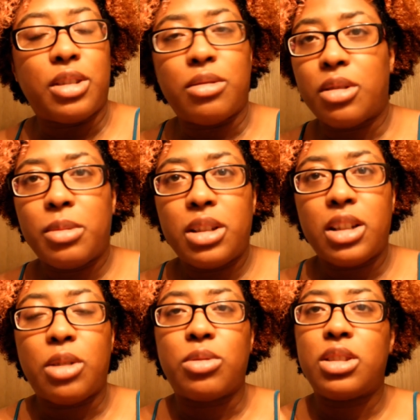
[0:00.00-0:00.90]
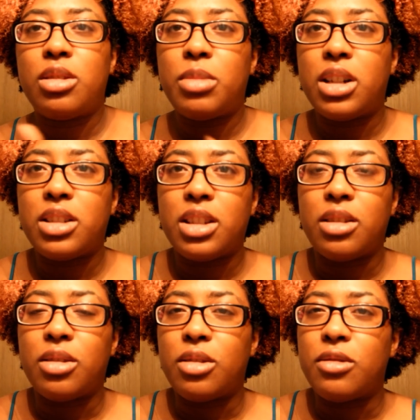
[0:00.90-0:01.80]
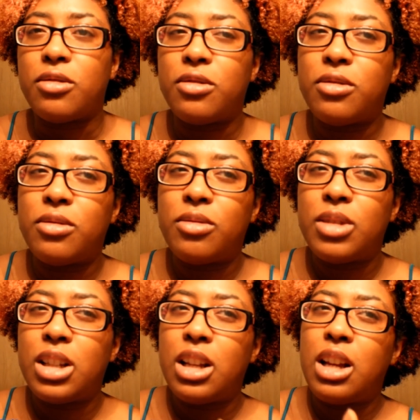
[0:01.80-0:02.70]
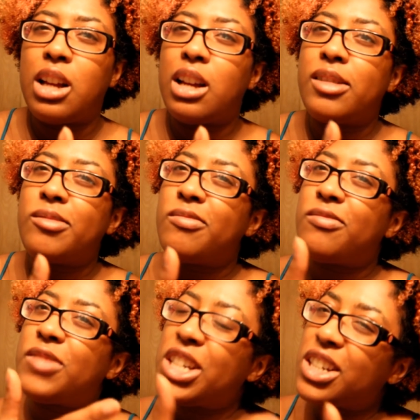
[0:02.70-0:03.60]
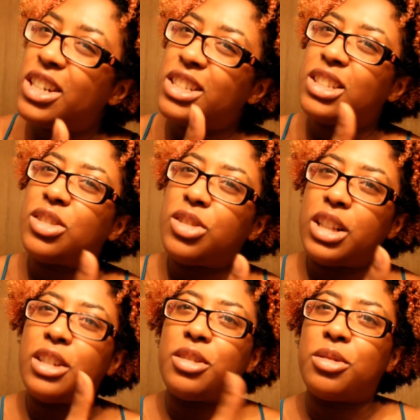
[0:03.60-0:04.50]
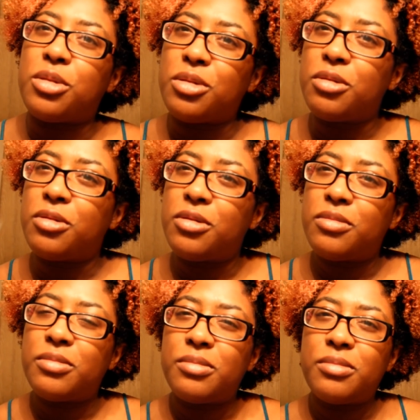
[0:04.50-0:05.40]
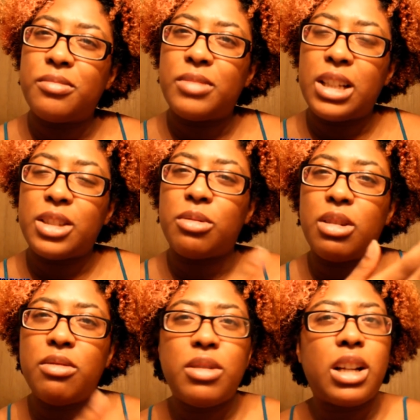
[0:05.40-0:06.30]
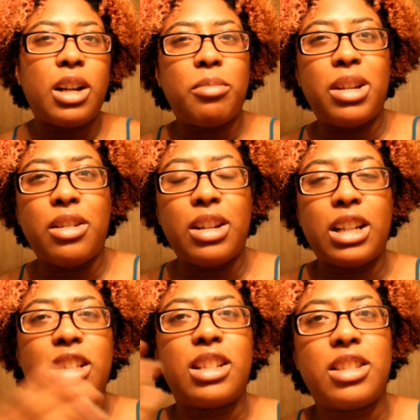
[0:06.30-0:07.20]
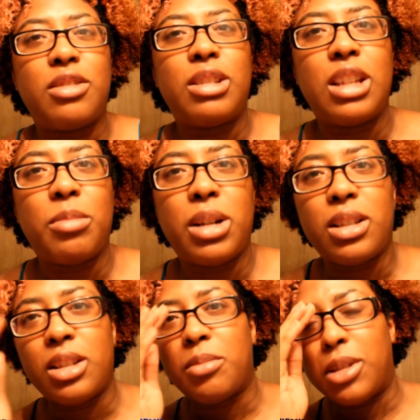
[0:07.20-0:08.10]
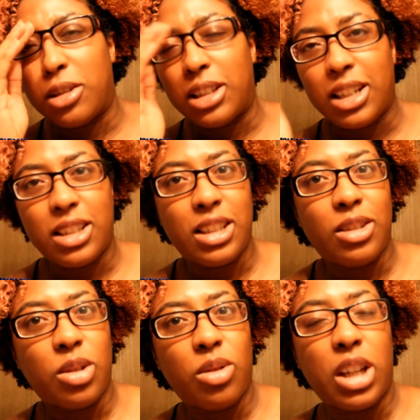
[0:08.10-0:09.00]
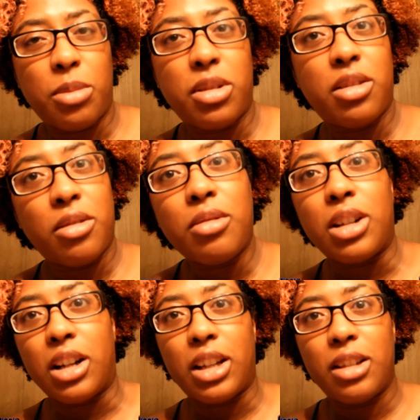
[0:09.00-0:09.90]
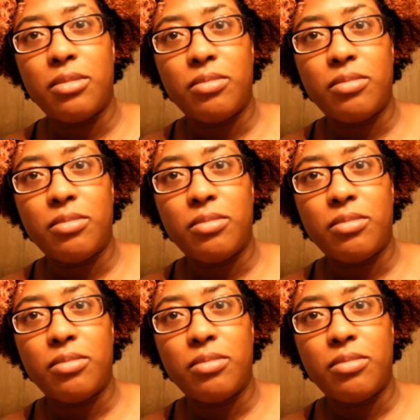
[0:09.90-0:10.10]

You know what I mean? I was in the mindset of fat guys is all I deserve. So even when I got married, I guess I still had that mindset because, like I said, along came another guy.